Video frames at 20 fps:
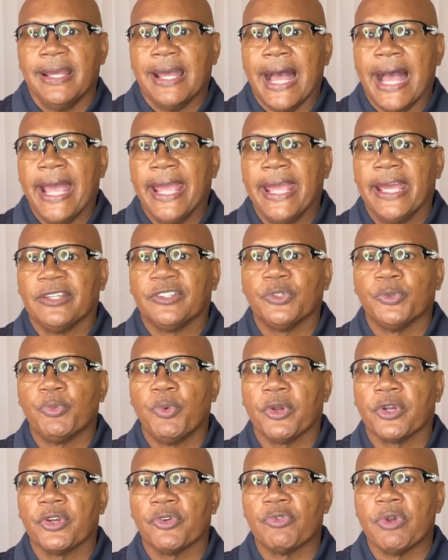I had to
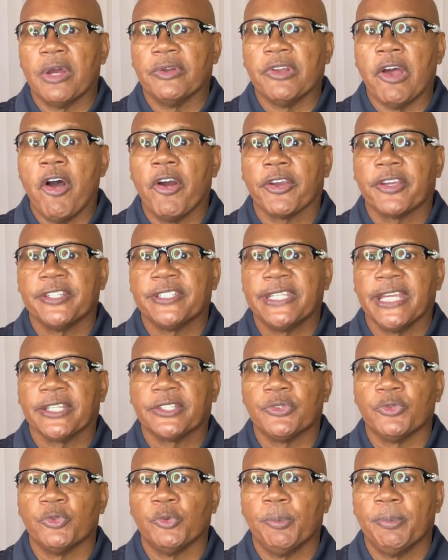work around
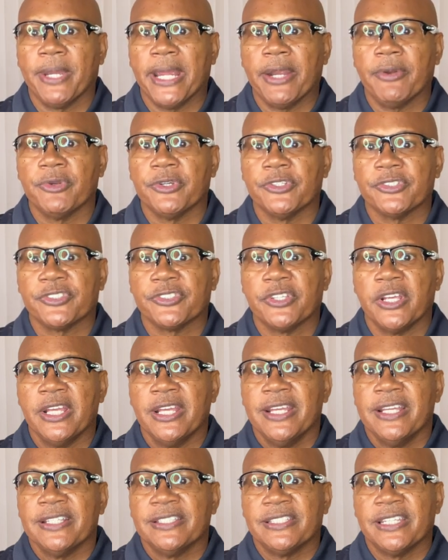architectural barriers
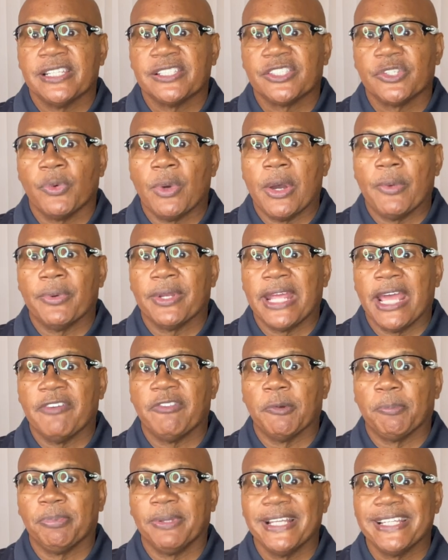just so I would have
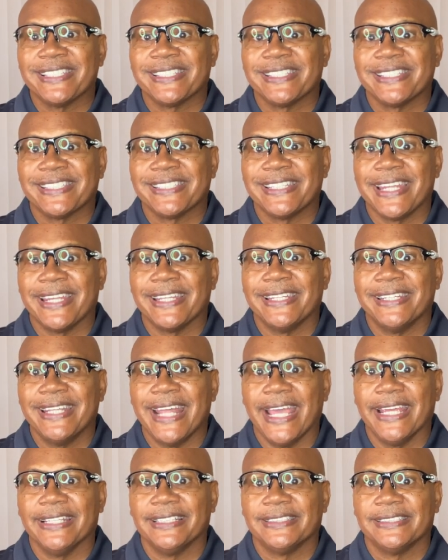a place to stay the
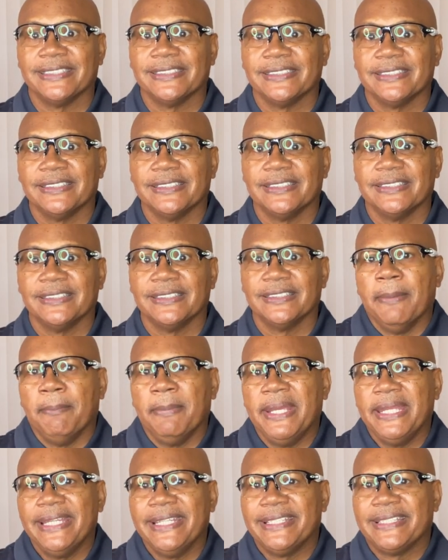night.
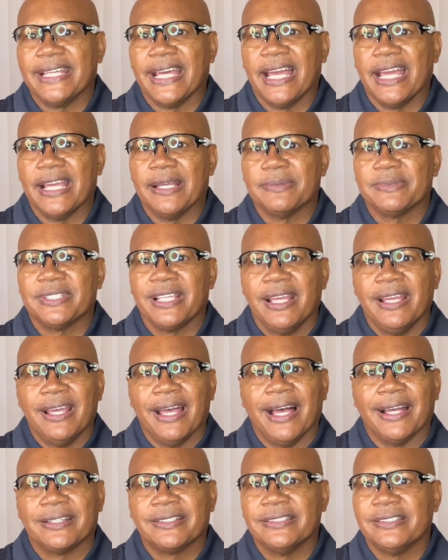Many times
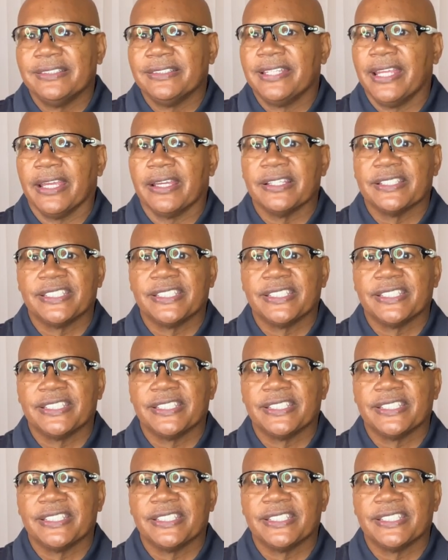I couldn't take a